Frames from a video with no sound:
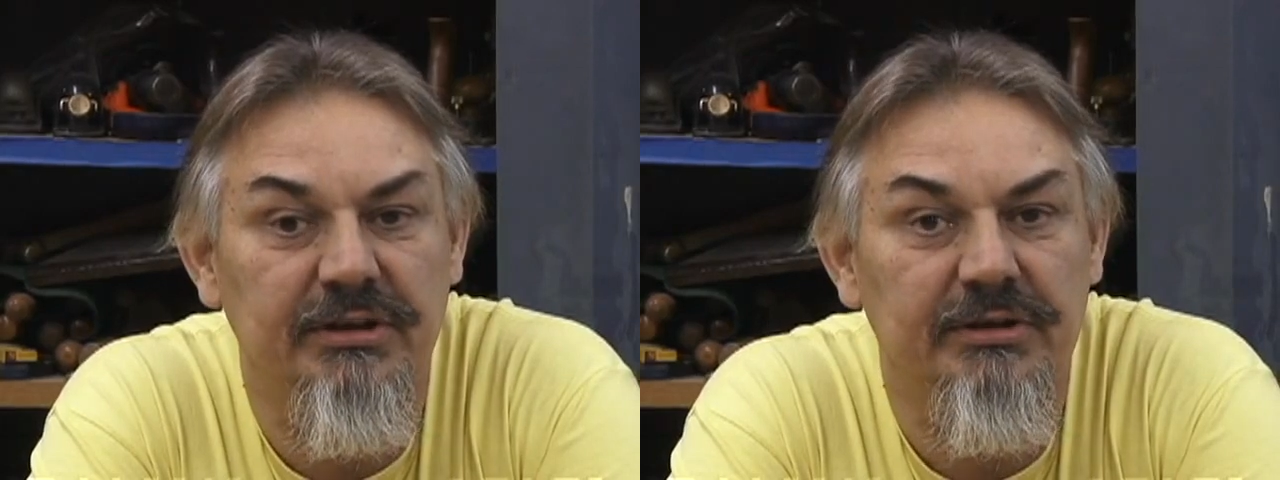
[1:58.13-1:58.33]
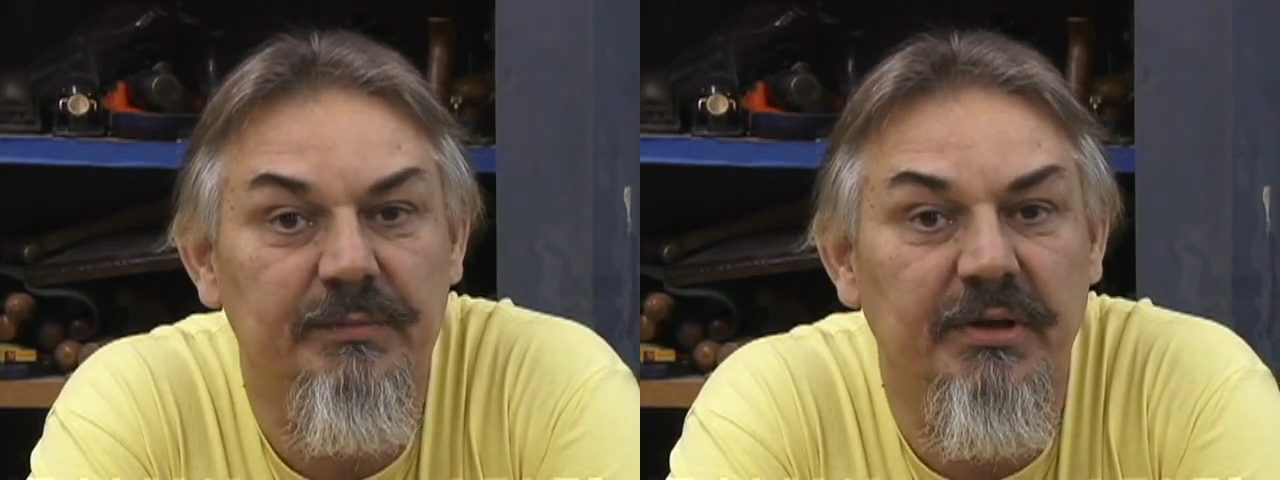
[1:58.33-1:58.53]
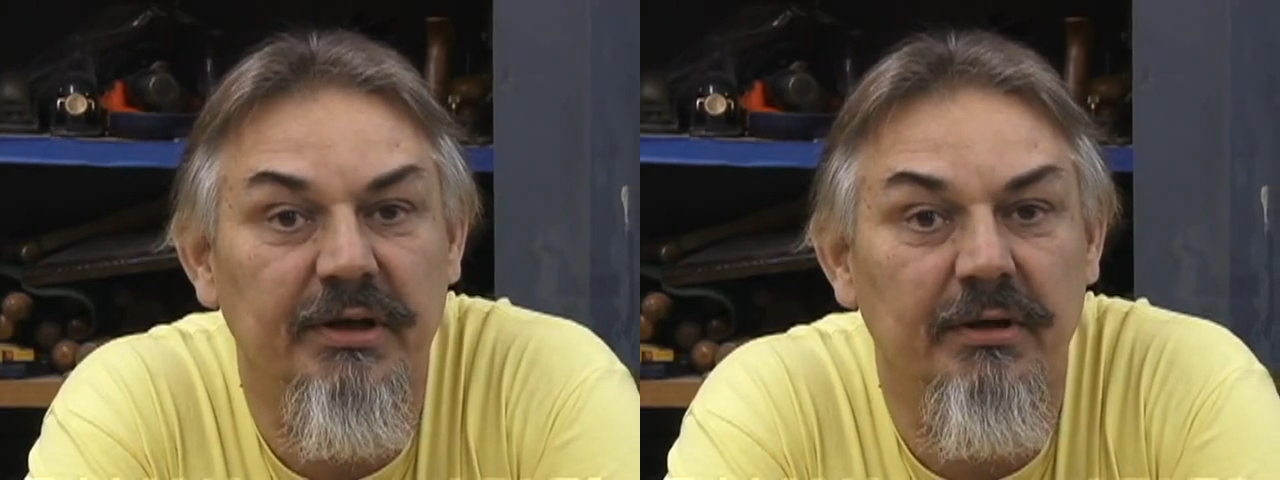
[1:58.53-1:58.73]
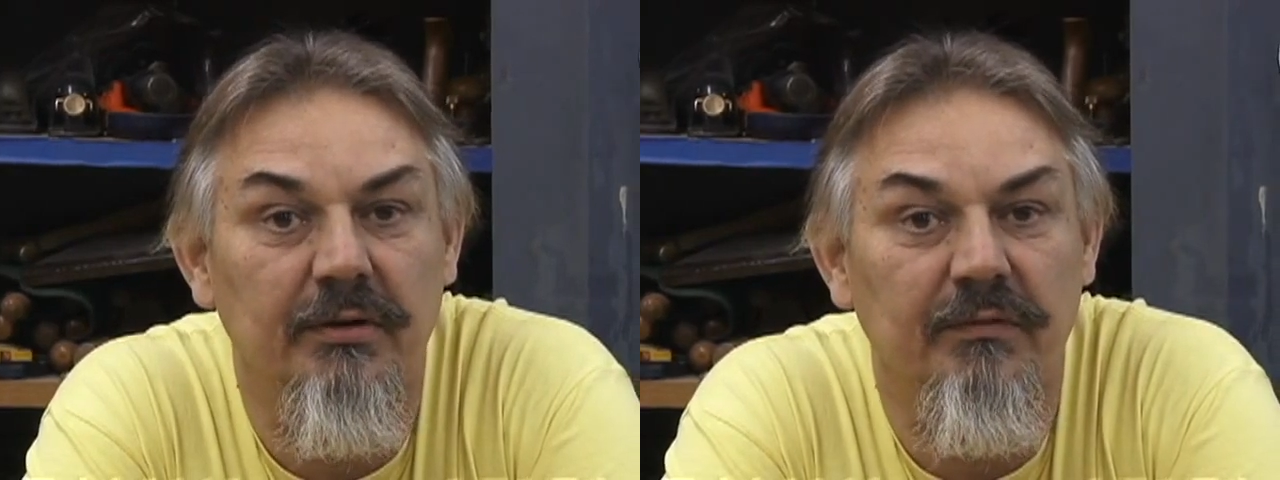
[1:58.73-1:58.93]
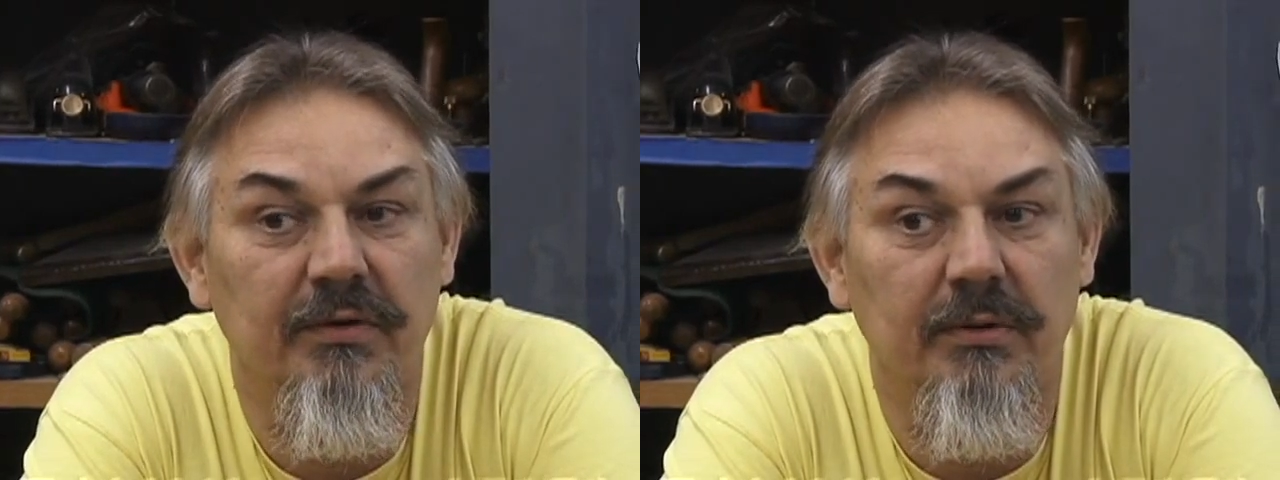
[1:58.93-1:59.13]
He's been
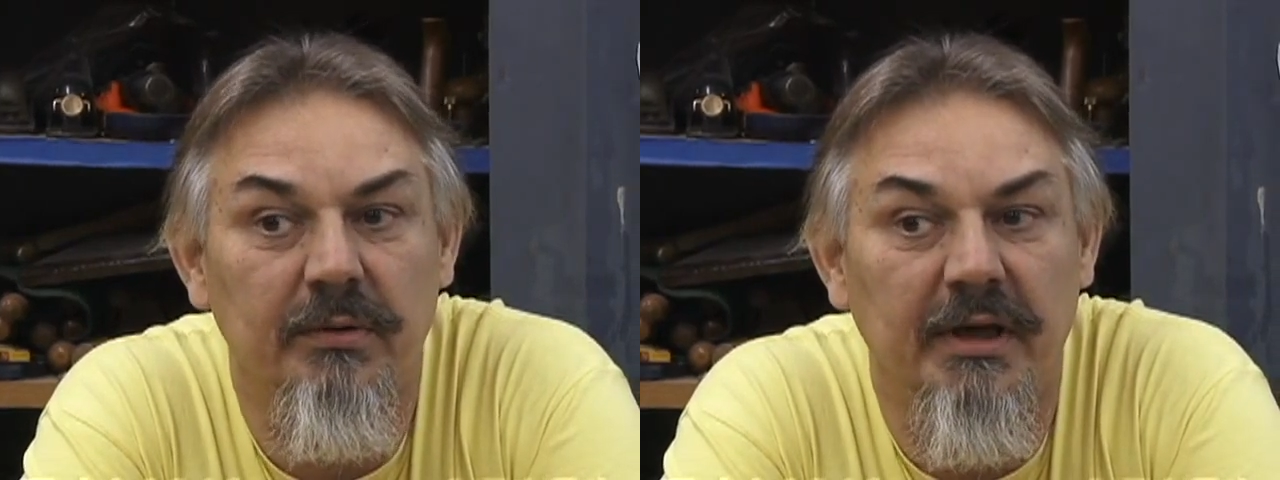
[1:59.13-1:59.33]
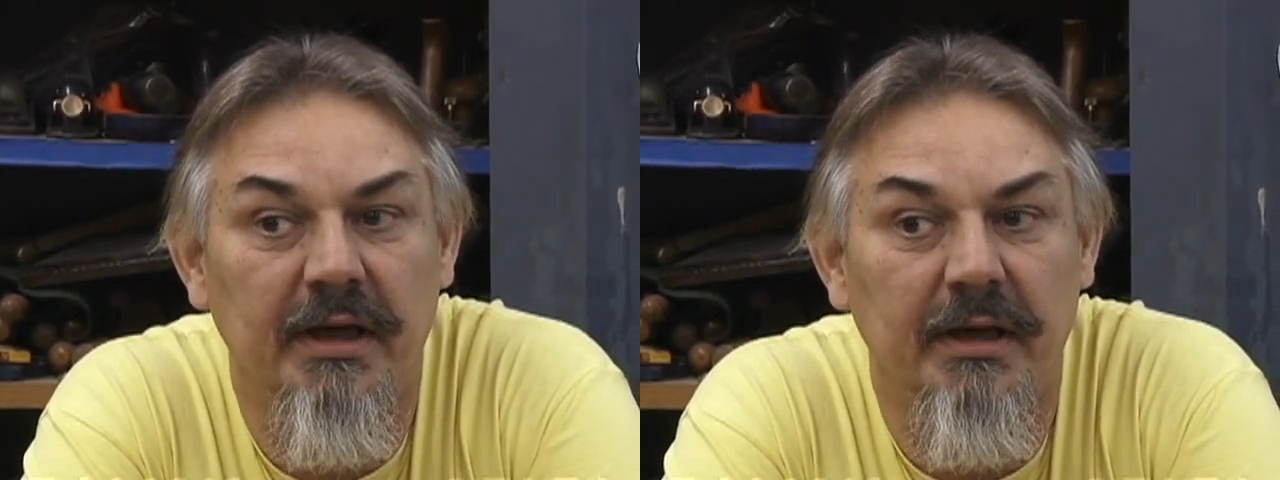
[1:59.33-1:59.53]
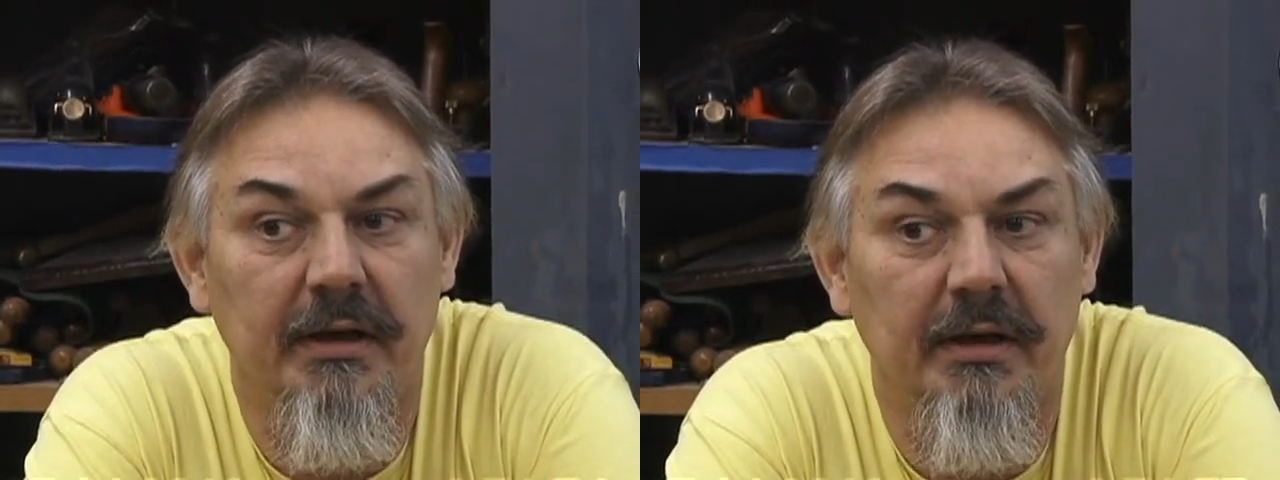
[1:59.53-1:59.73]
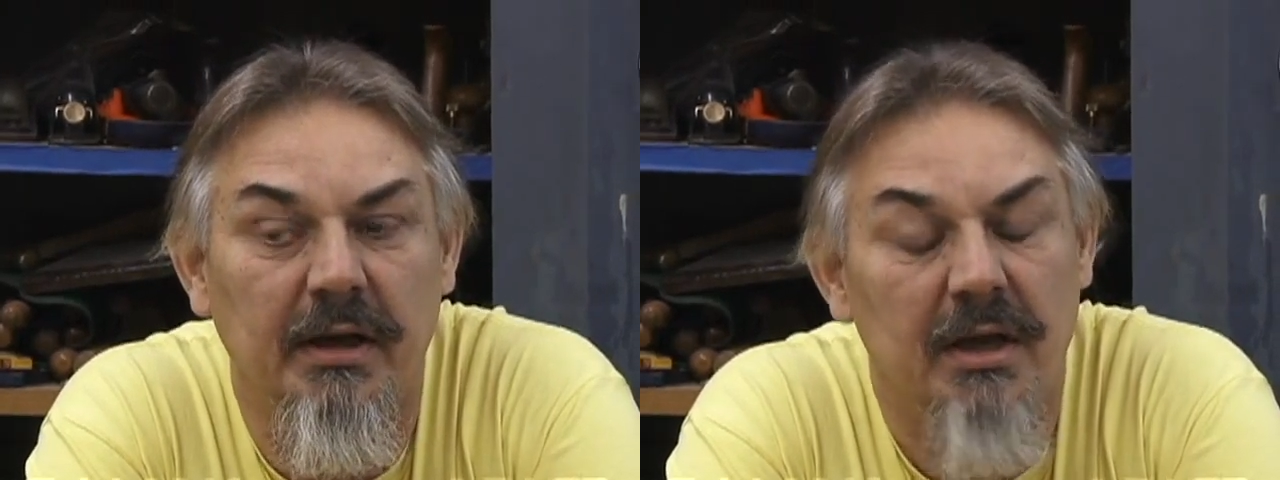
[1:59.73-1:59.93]
interviewed on